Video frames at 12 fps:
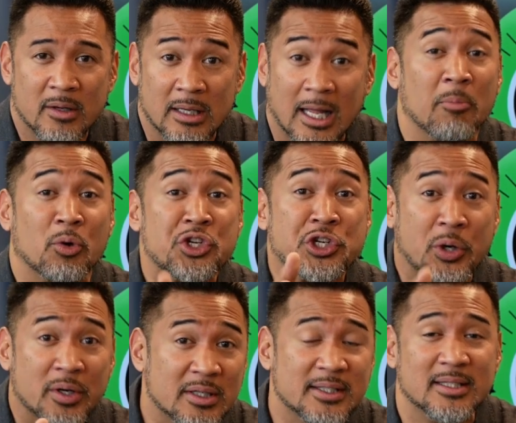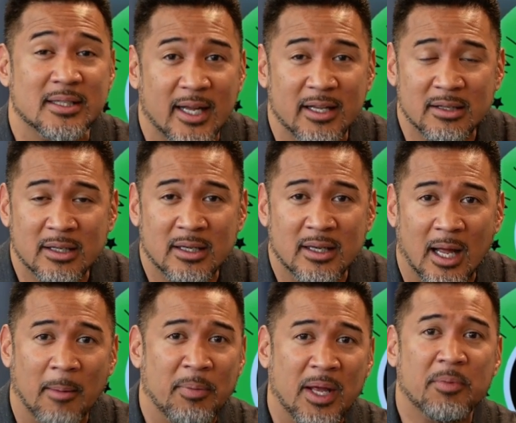a lot more certainty today,
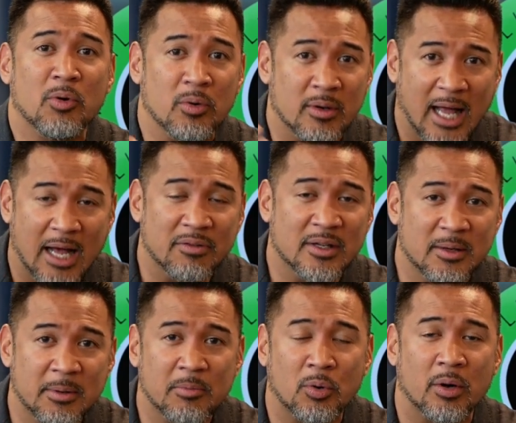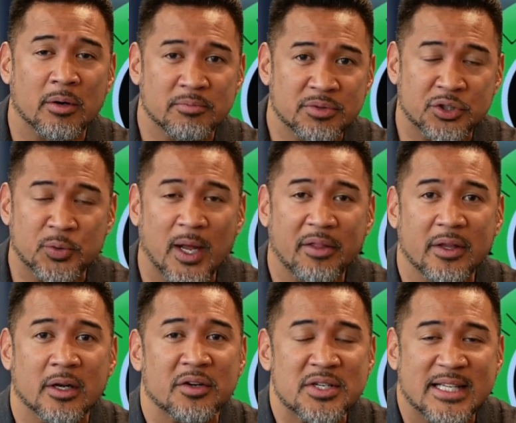and people will have a little bit more strength
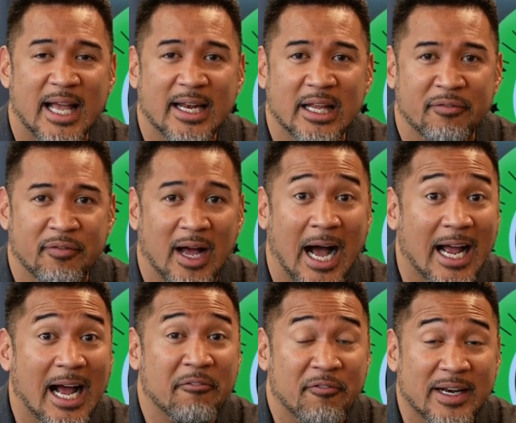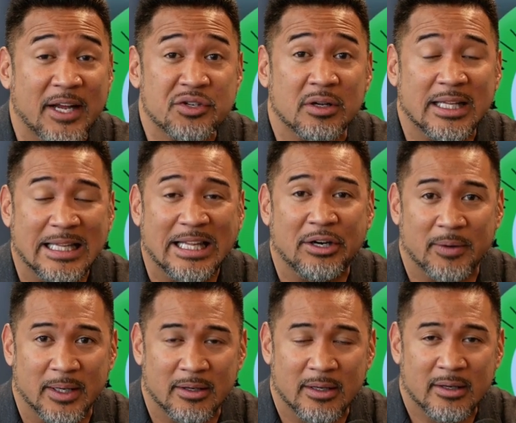and understanding. If I got financially
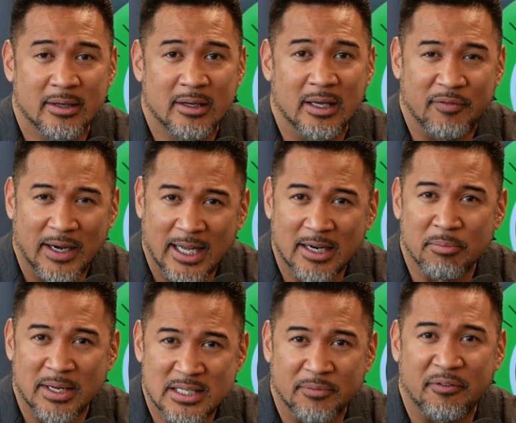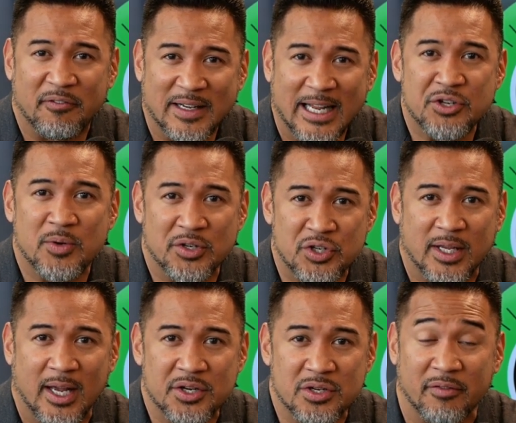literate, if I got myself a financial
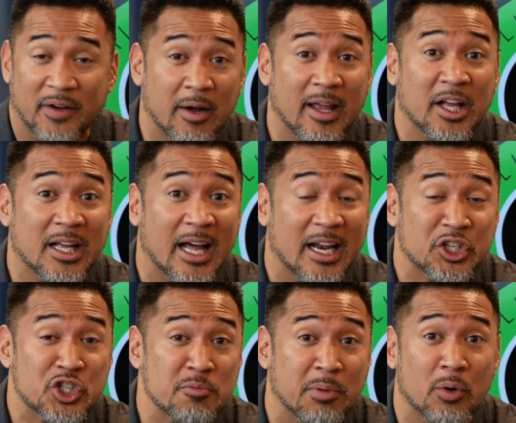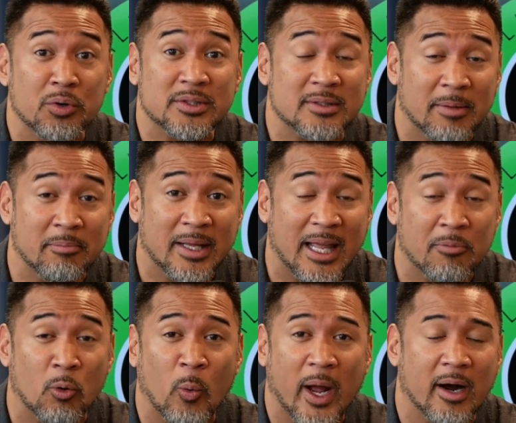education, if I got exposed and became
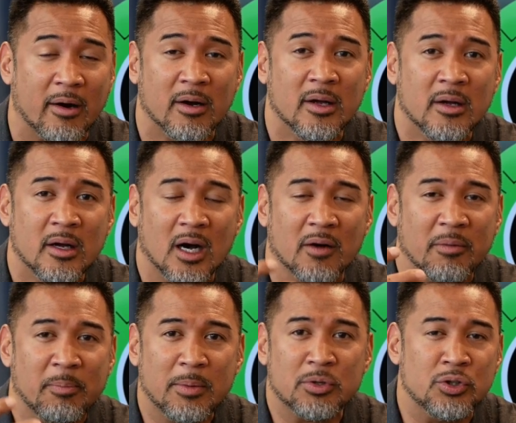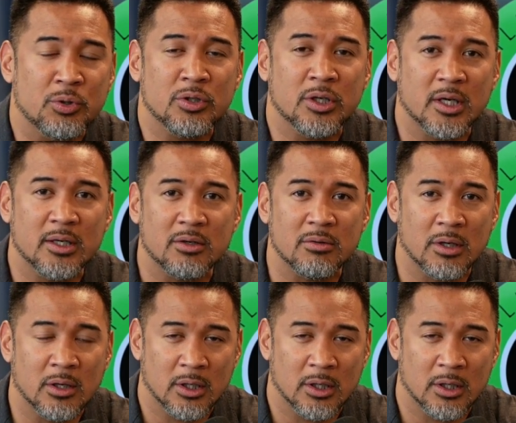aware of what people do good and